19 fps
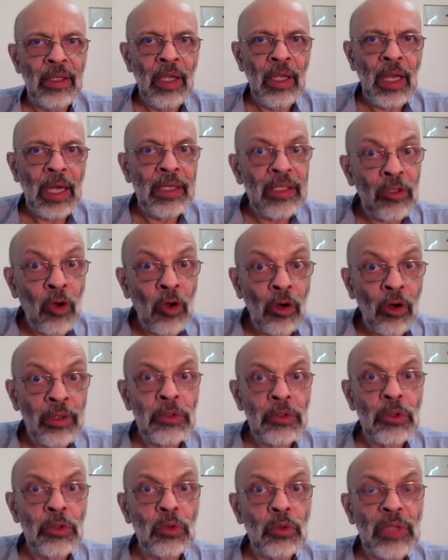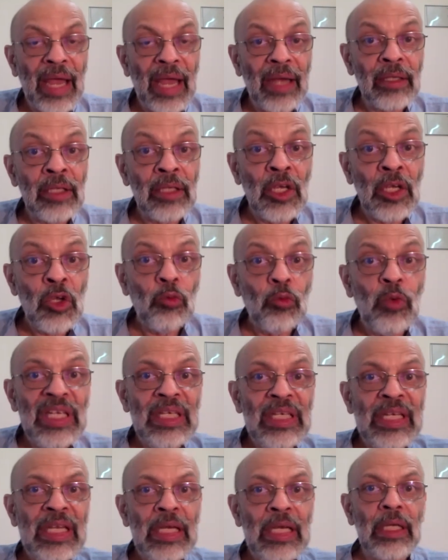And in order to do that, we
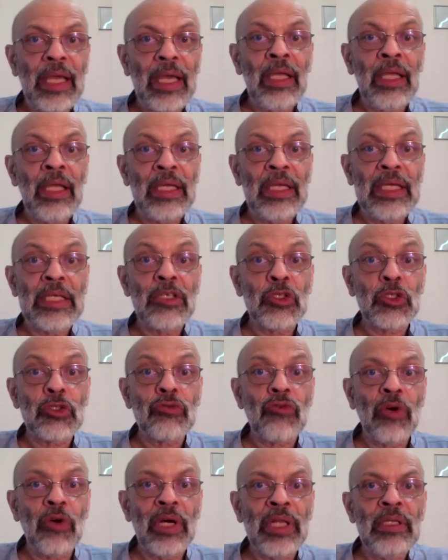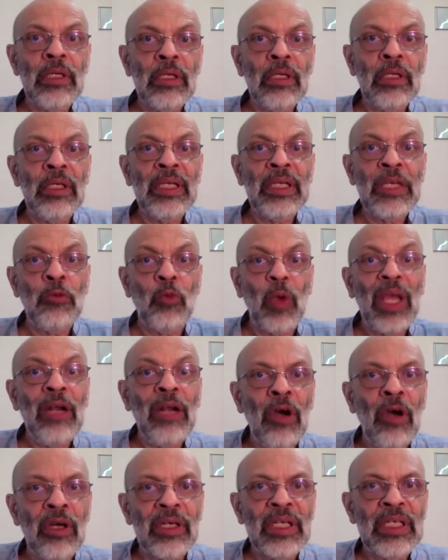need an extraordinarily
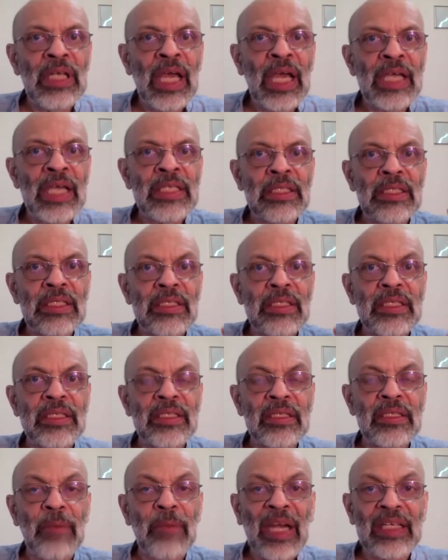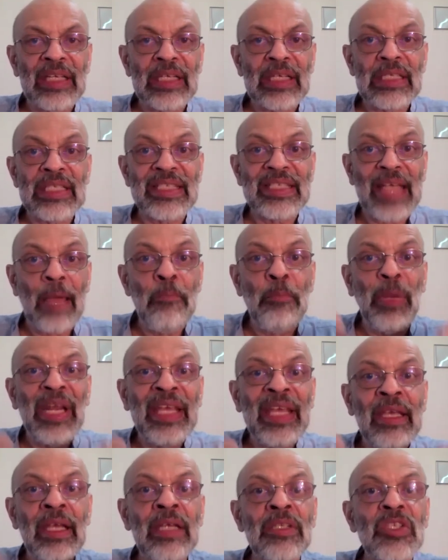well-organized systematic sampling
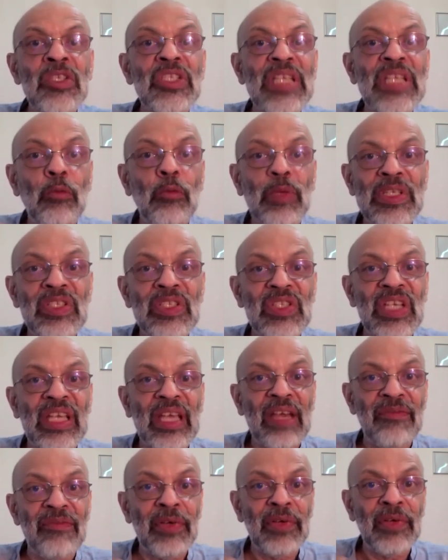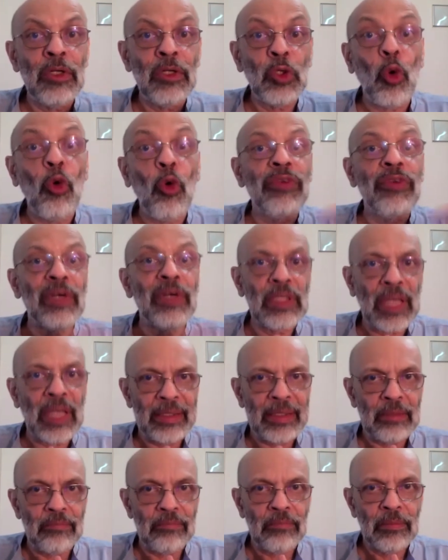and sequencing effort over time.